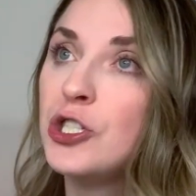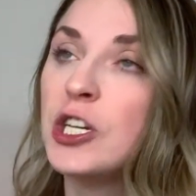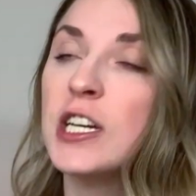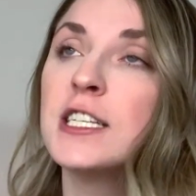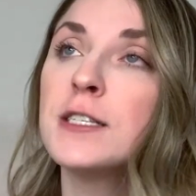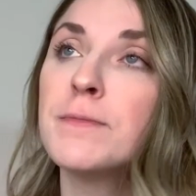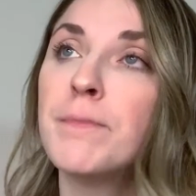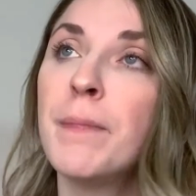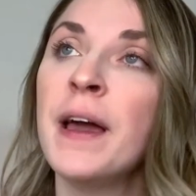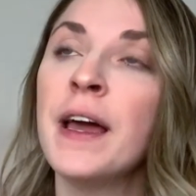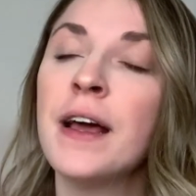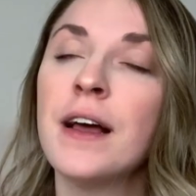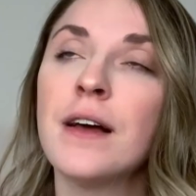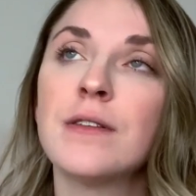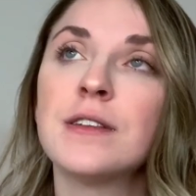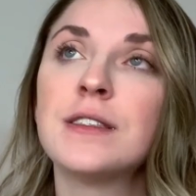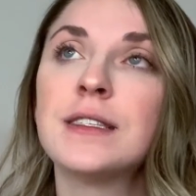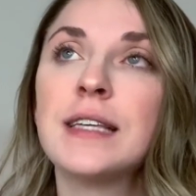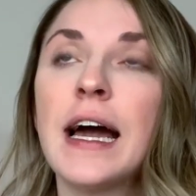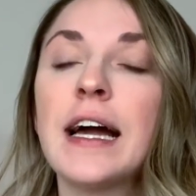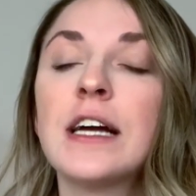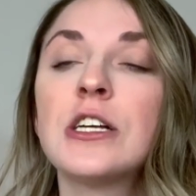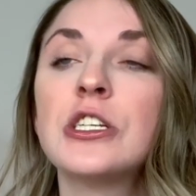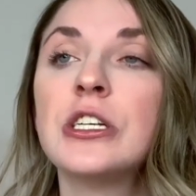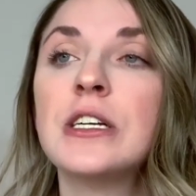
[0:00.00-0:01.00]
Just pick
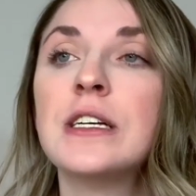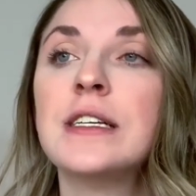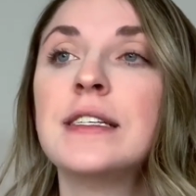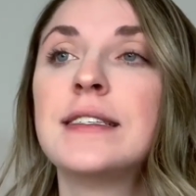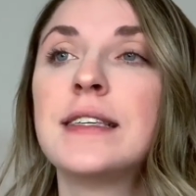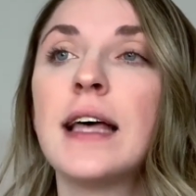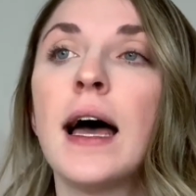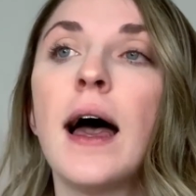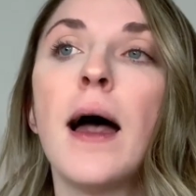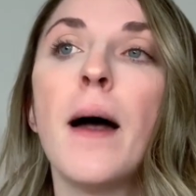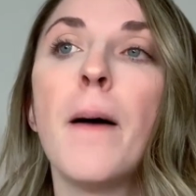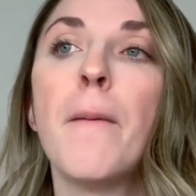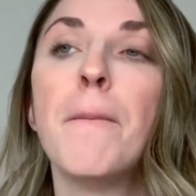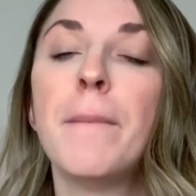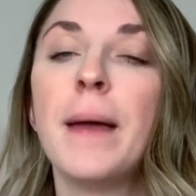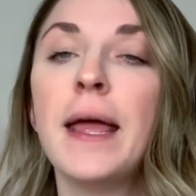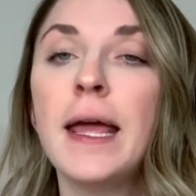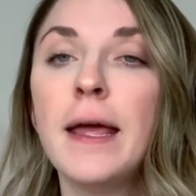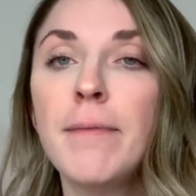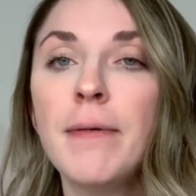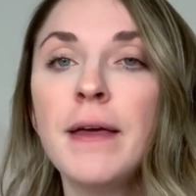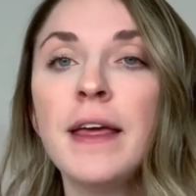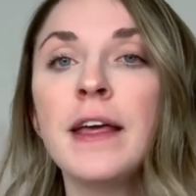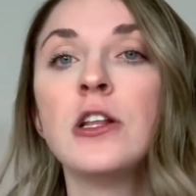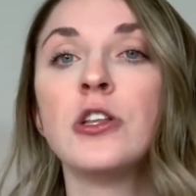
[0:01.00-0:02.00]
sections that
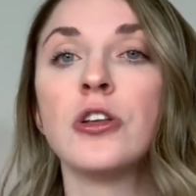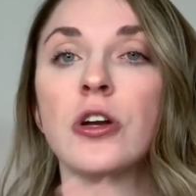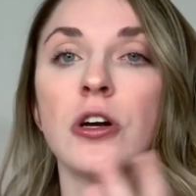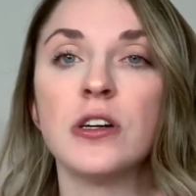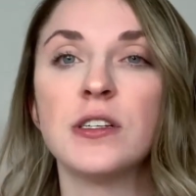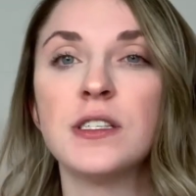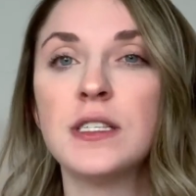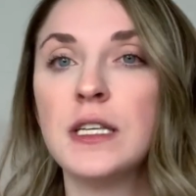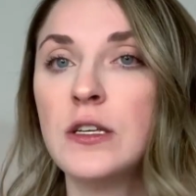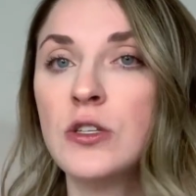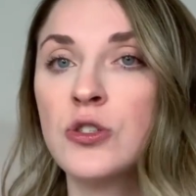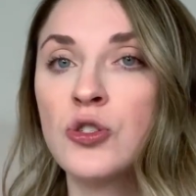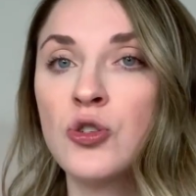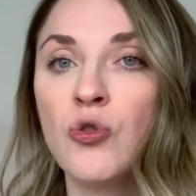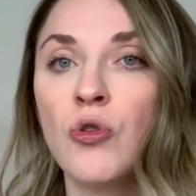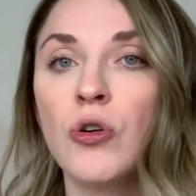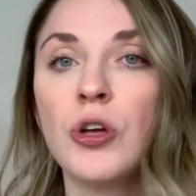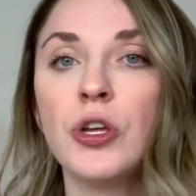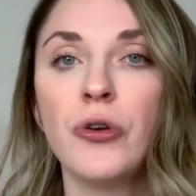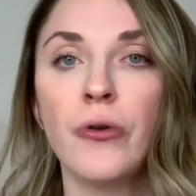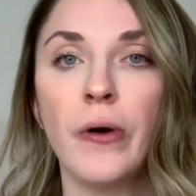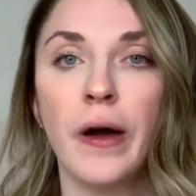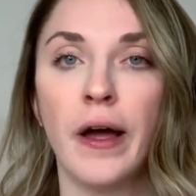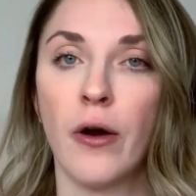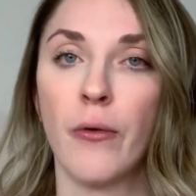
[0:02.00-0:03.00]
maybe in nursing school
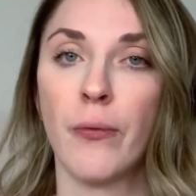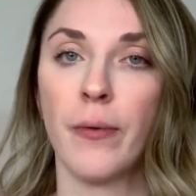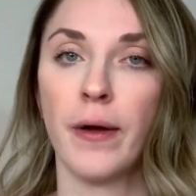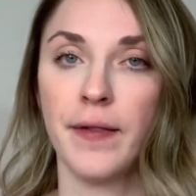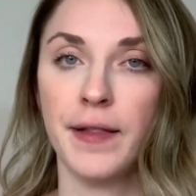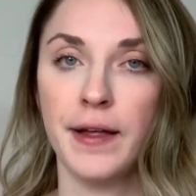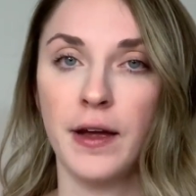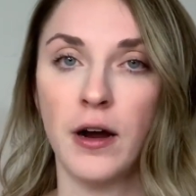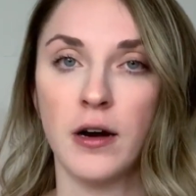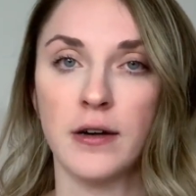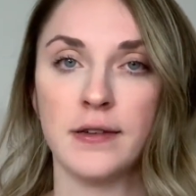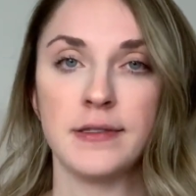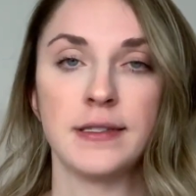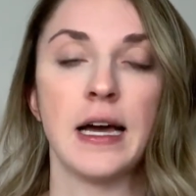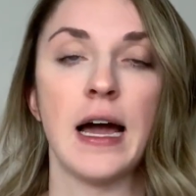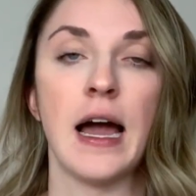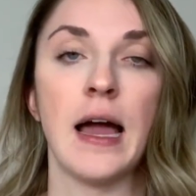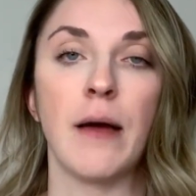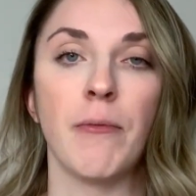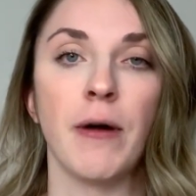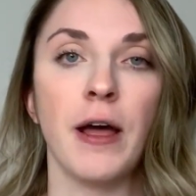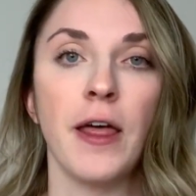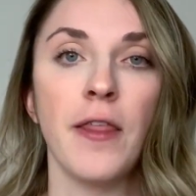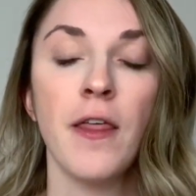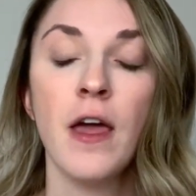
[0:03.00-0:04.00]
you had a really hard
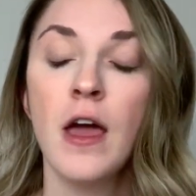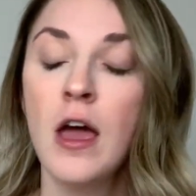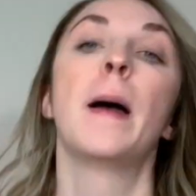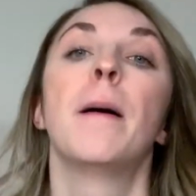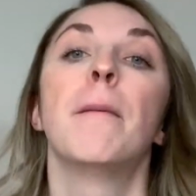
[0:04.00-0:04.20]
time with.